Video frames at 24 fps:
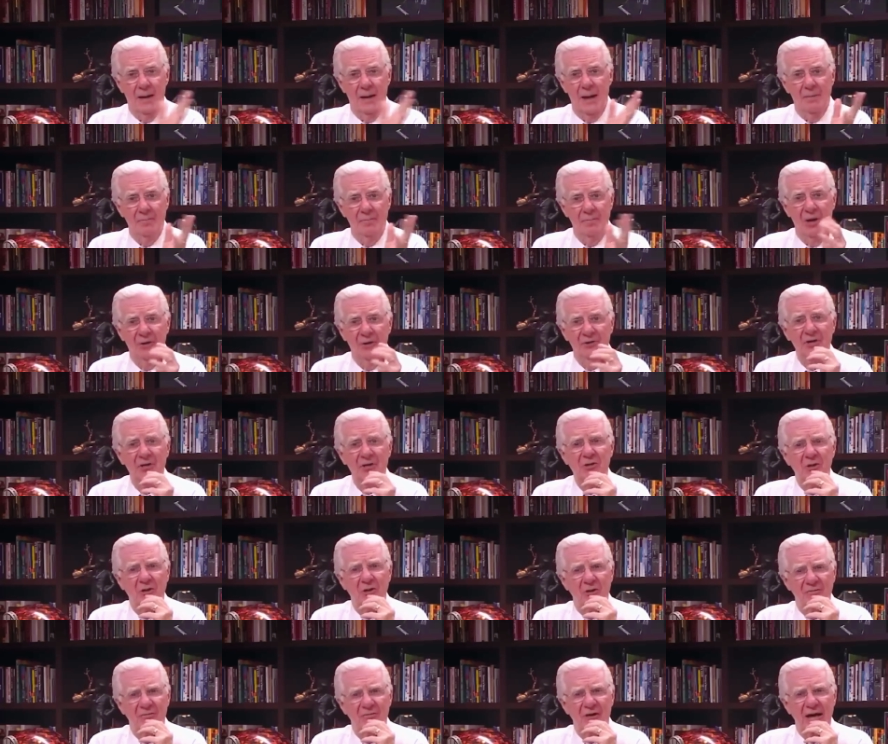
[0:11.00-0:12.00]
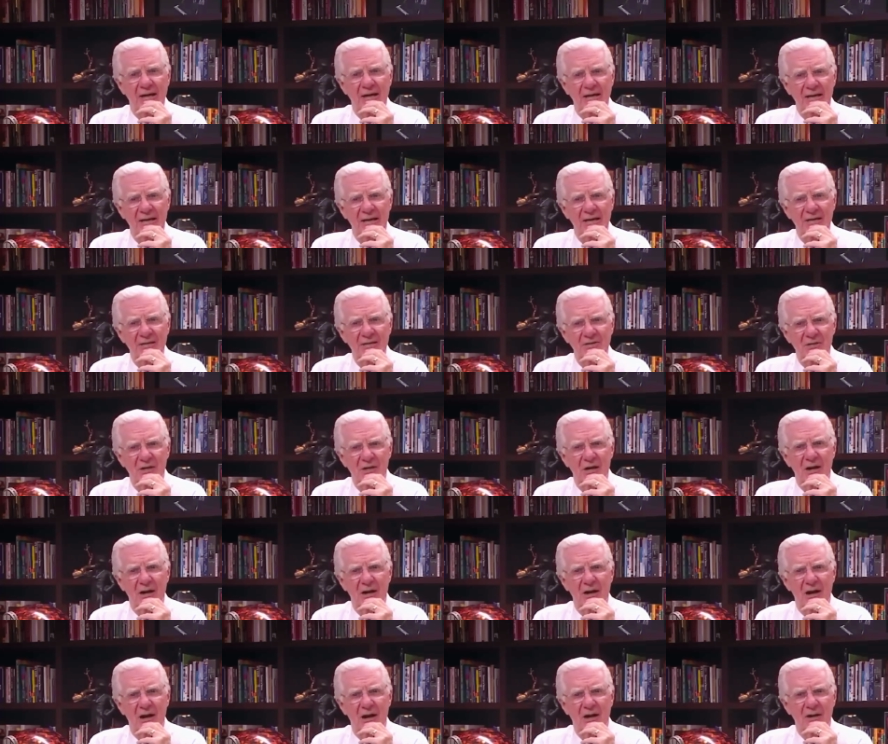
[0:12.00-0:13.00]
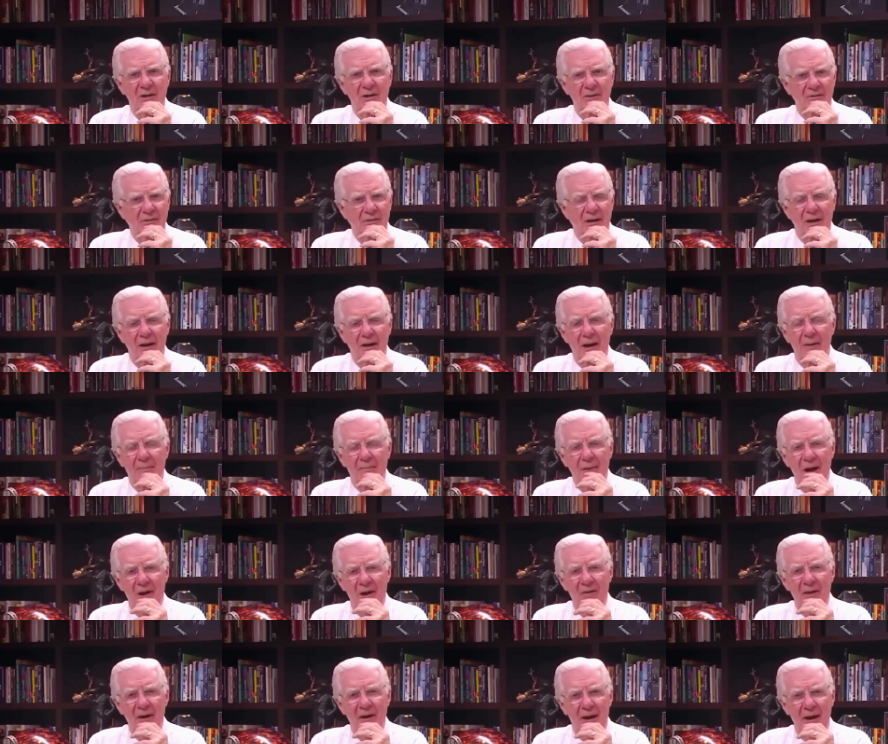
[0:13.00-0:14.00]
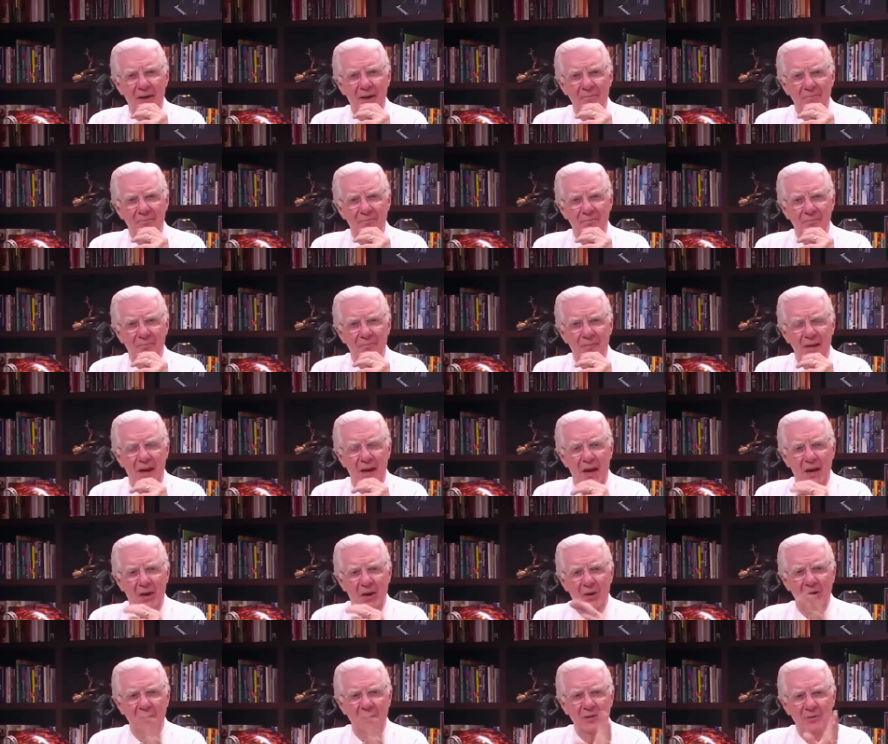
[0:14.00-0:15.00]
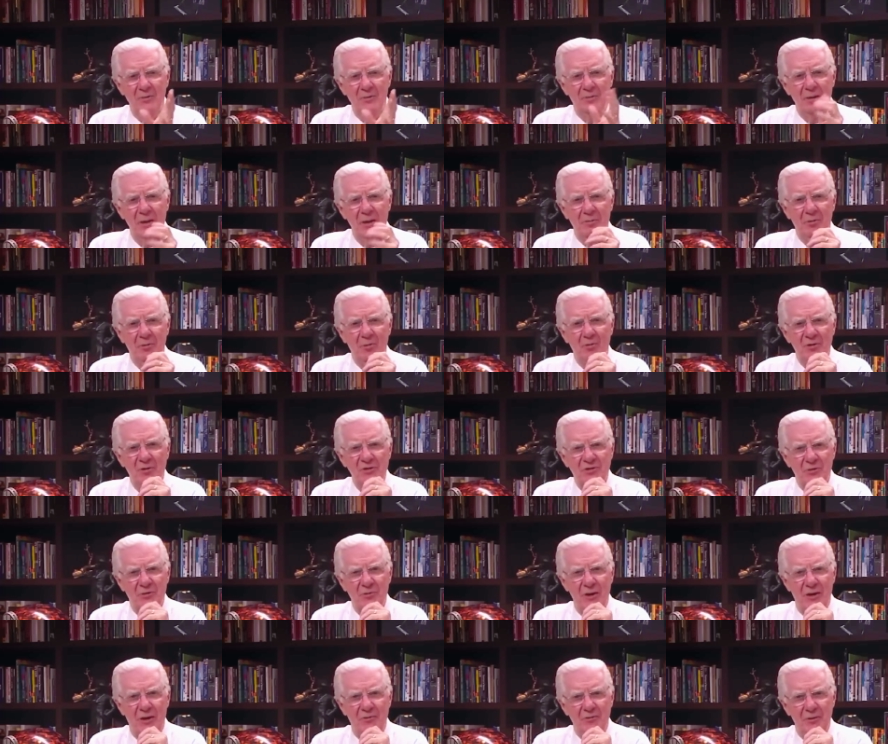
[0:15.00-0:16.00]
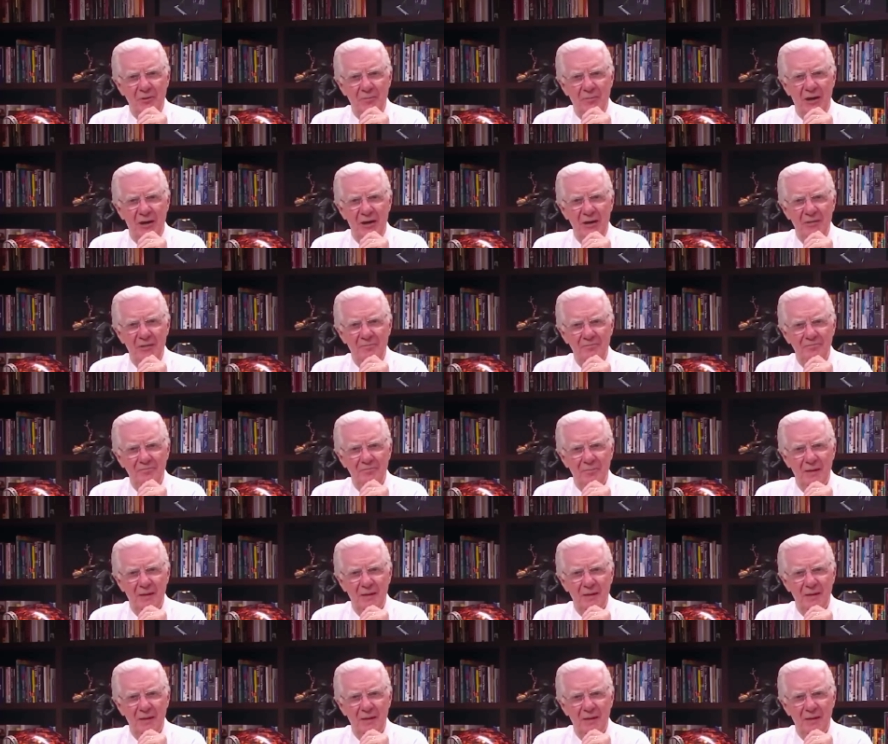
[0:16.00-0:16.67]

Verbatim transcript: A multitude of ideas are a paradigm. Look at the people we're surrounded by.